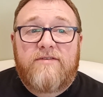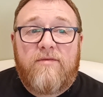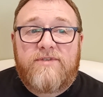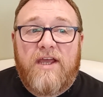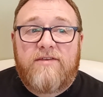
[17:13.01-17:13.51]

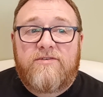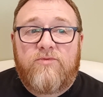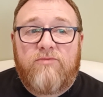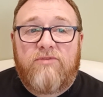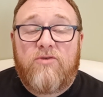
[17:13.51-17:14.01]
Sometimes
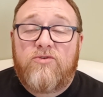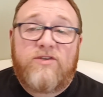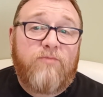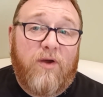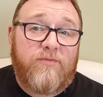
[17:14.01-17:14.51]
we would go
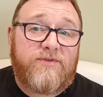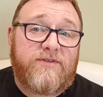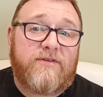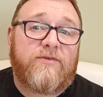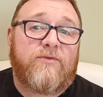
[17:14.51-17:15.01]
to pubs